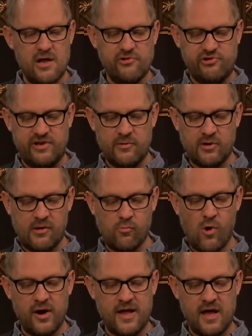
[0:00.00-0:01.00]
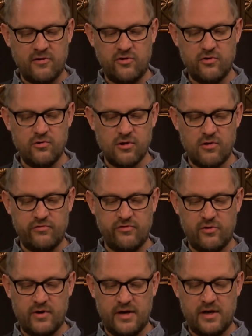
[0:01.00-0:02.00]
She didn't want to get too close
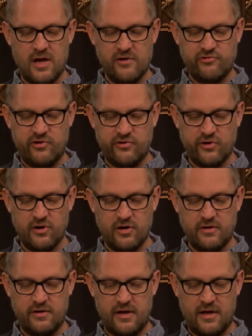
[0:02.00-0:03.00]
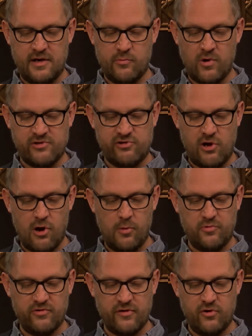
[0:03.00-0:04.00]
to it. She turned, and in what she
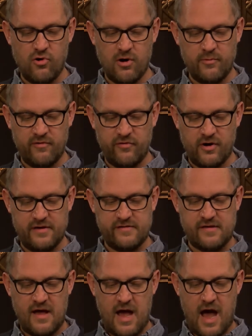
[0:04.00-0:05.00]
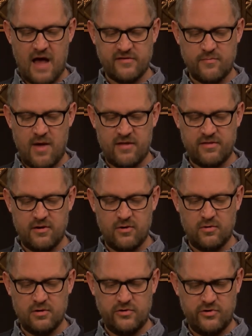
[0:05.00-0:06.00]
hoped was a normal voice, asked
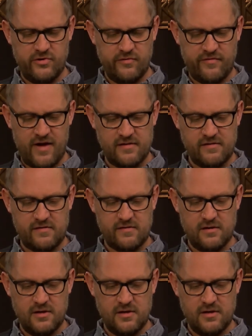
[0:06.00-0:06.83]
Matthew, "Do you fence?"